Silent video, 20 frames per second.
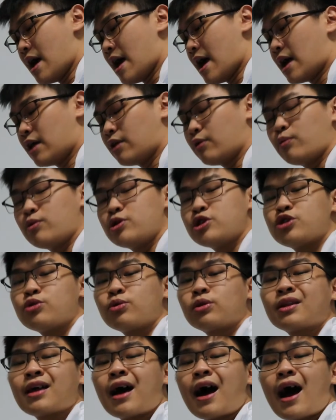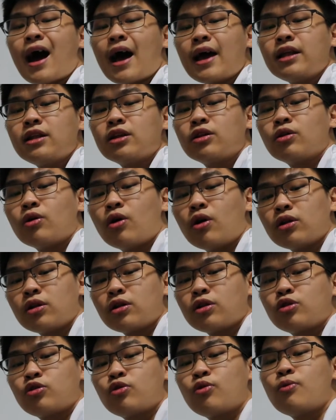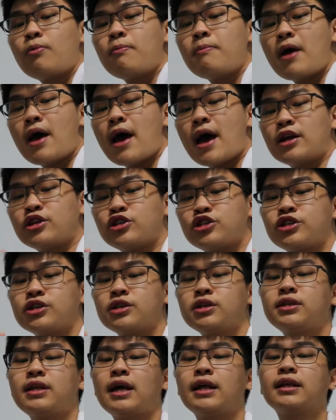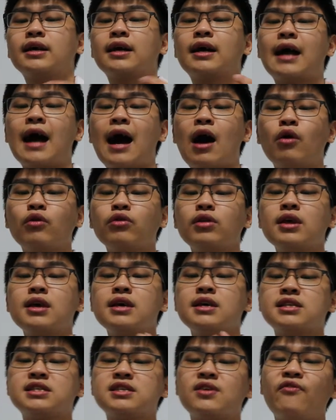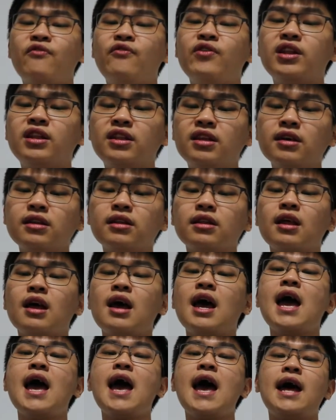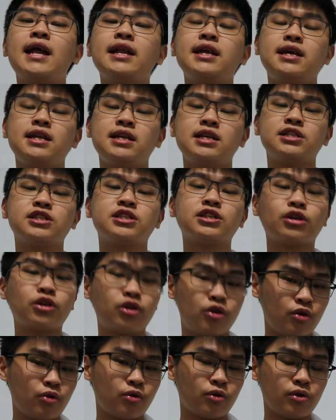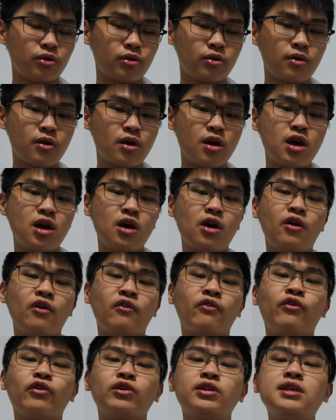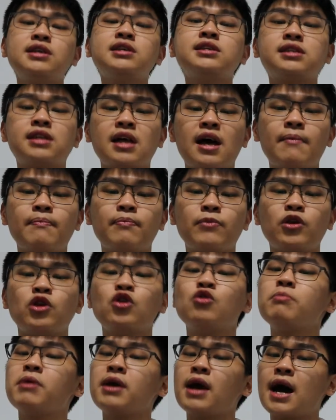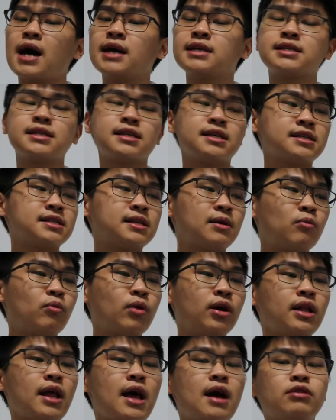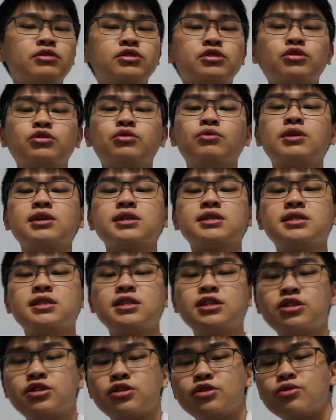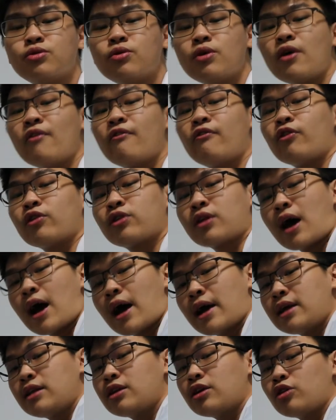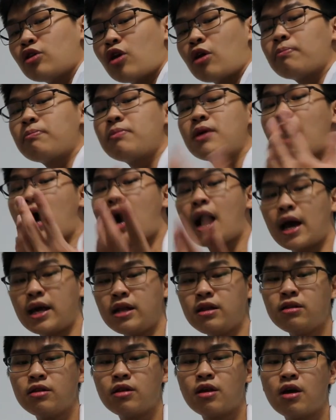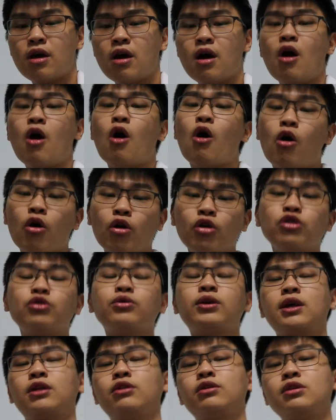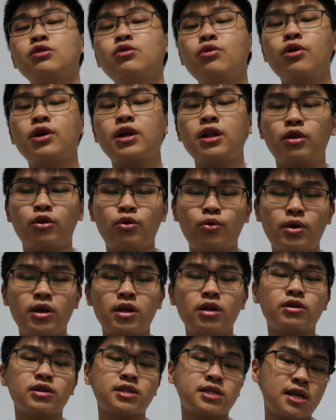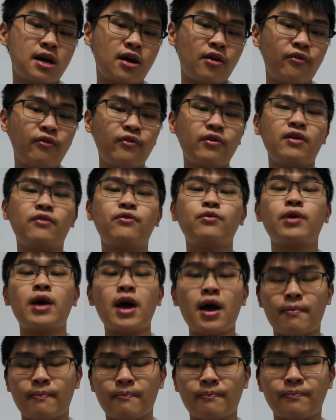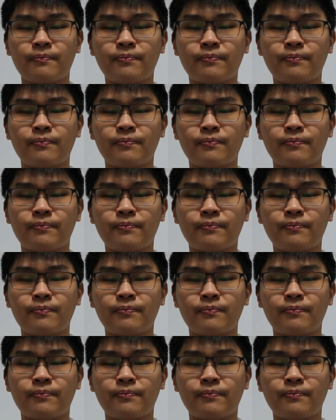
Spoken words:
and we should tie the knot to ensure that the gown is fitted and it is secure. For this step, you may ask someone else to assist you for tying the knot behind, or you can do it yourself if you can.